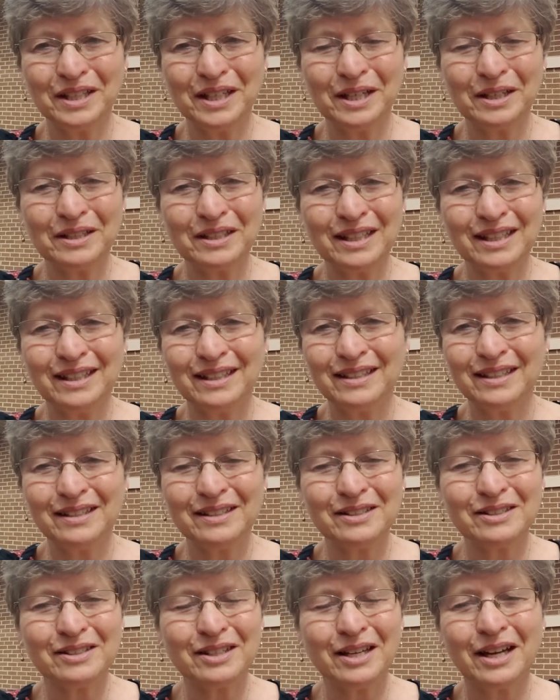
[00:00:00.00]
And it
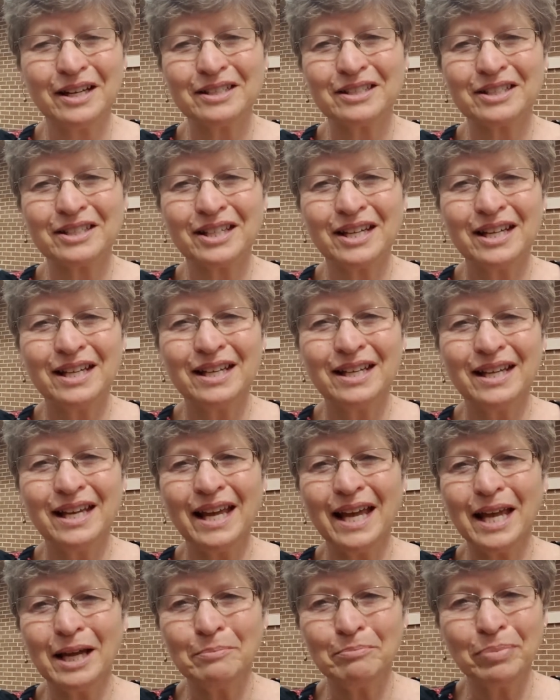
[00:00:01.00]
is such
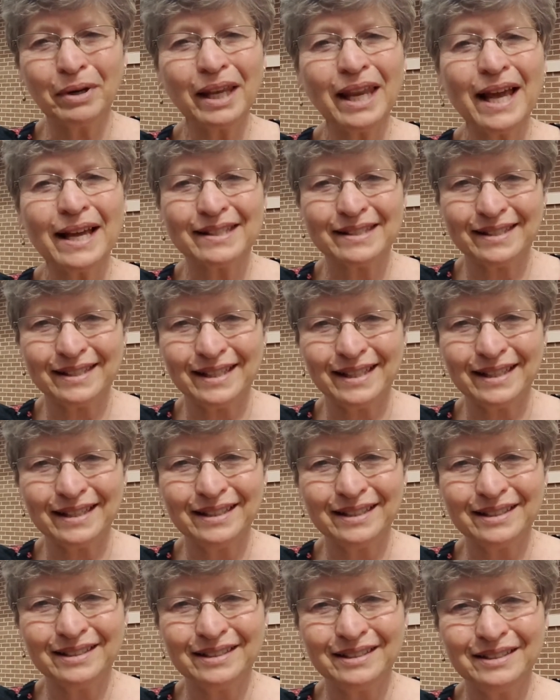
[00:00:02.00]
a blessing
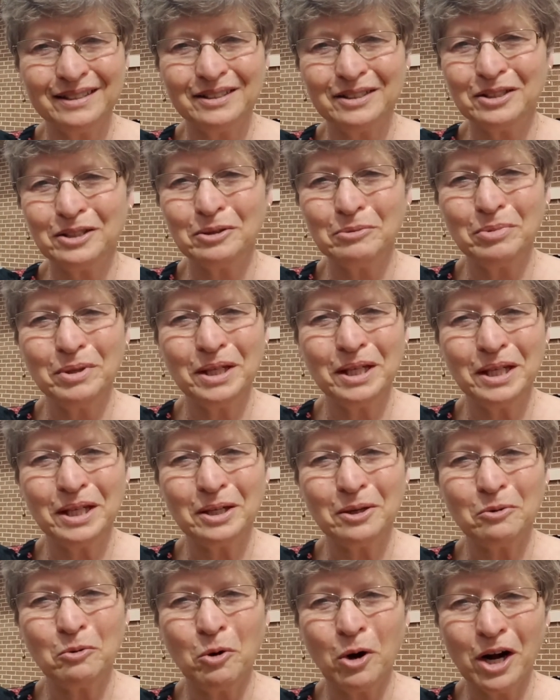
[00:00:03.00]
to
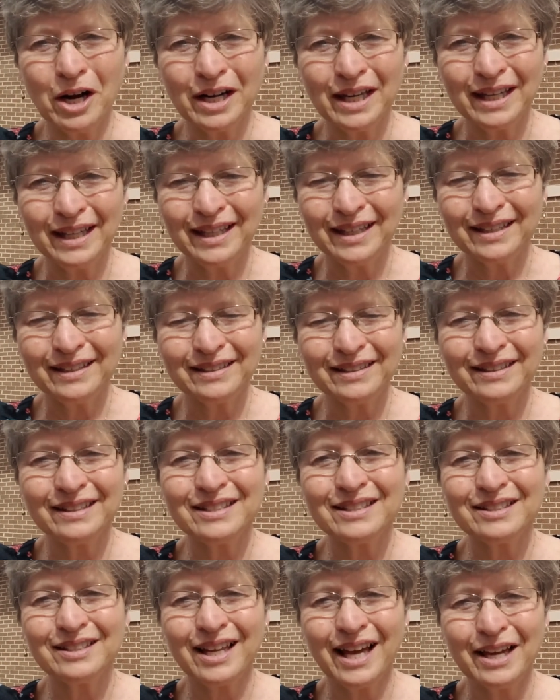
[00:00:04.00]
be walking
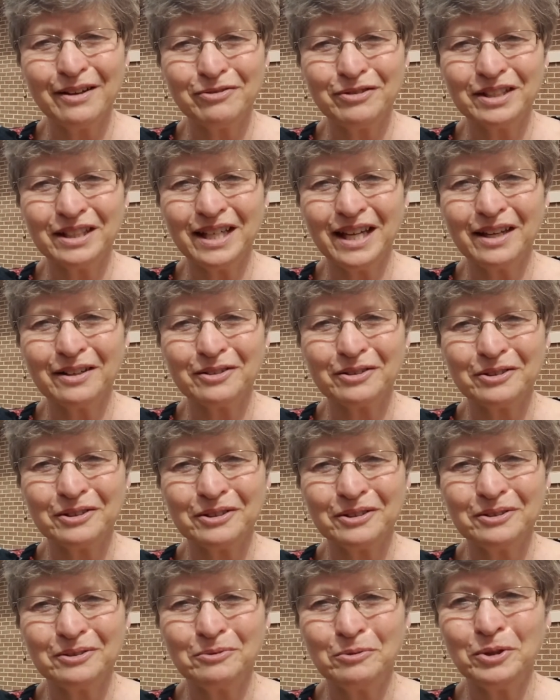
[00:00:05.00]
this life together
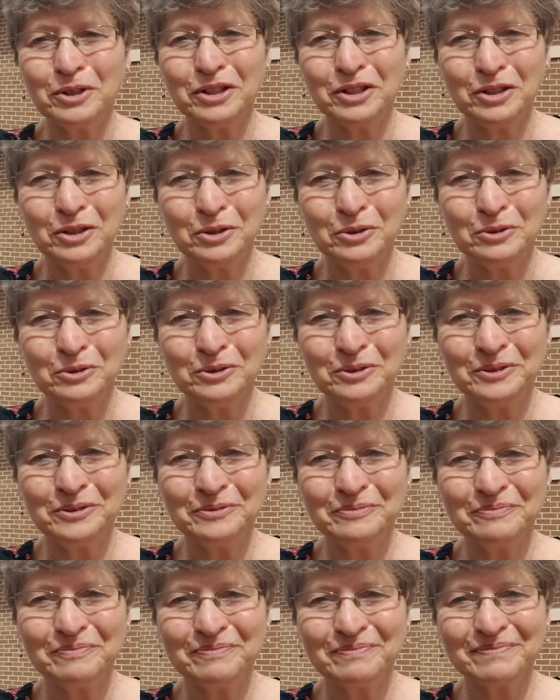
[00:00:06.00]
with you.
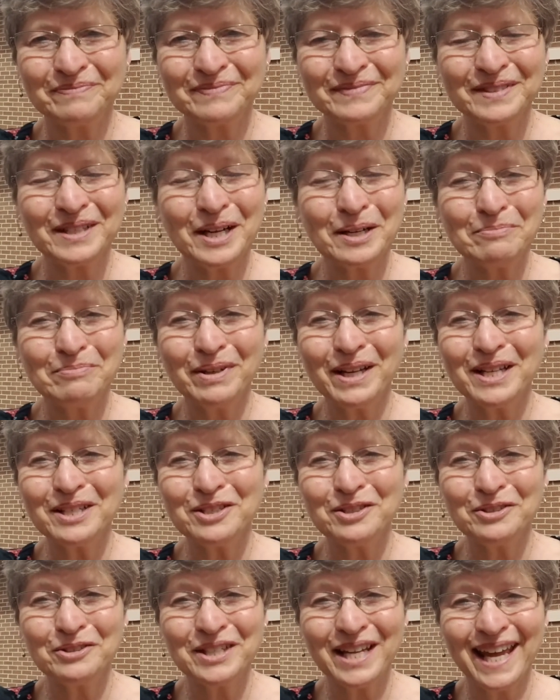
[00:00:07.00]
God
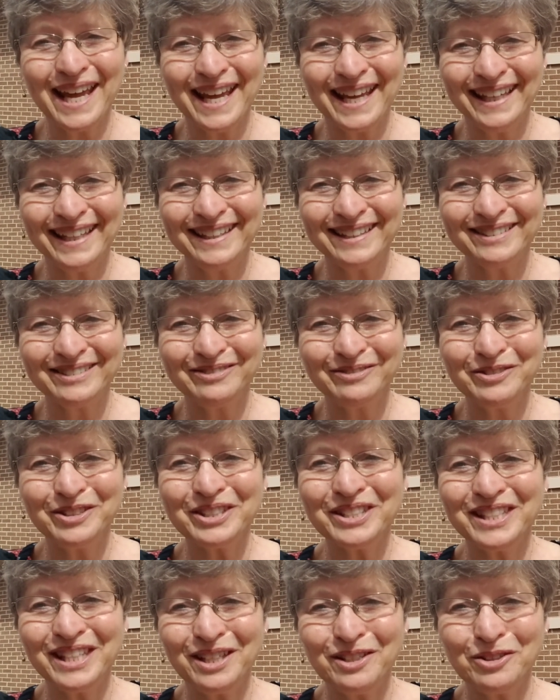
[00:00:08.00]
bless your day.
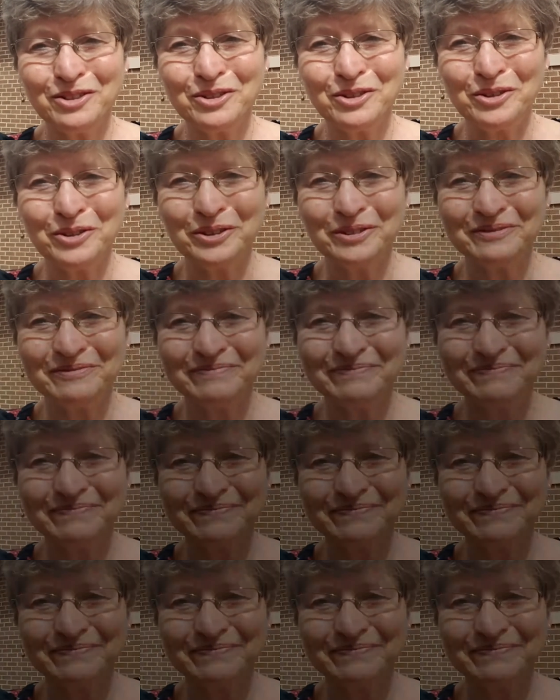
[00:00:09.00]
We'll see you soon.